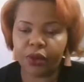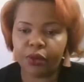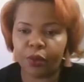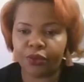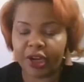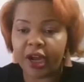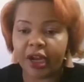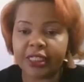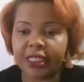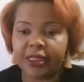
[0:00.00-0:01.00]

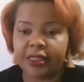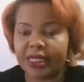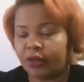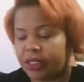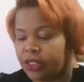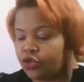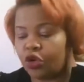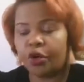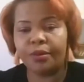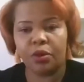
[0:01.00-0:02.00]
regarding Down
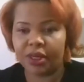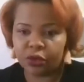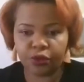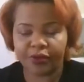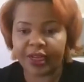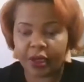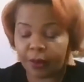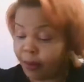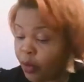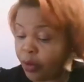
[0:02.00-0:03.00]
syndrome. You want to find
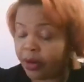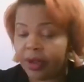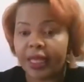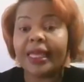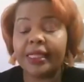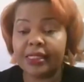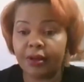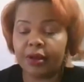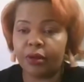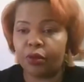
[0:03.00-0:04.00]
out more in
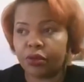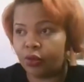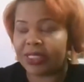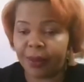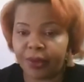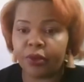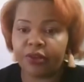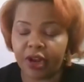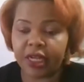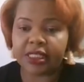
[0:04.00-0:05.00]
what's happening
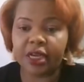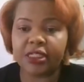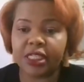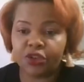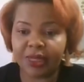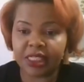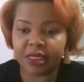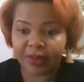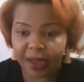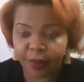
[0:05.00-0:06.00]
regarding Down syndrome in
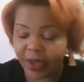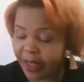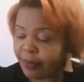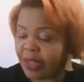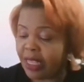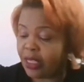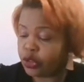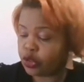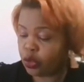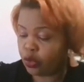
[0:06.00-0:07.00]
Zimbabwe.
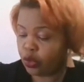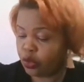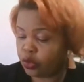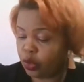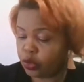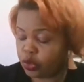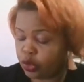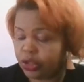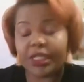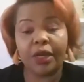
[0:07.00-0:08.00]
So you could also
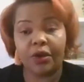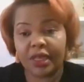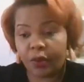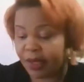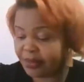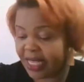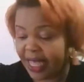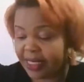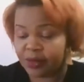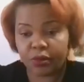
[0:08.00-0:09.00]
check on their
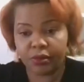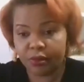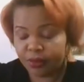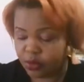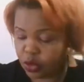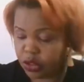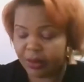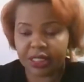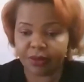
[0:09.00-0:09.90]
websites, on social media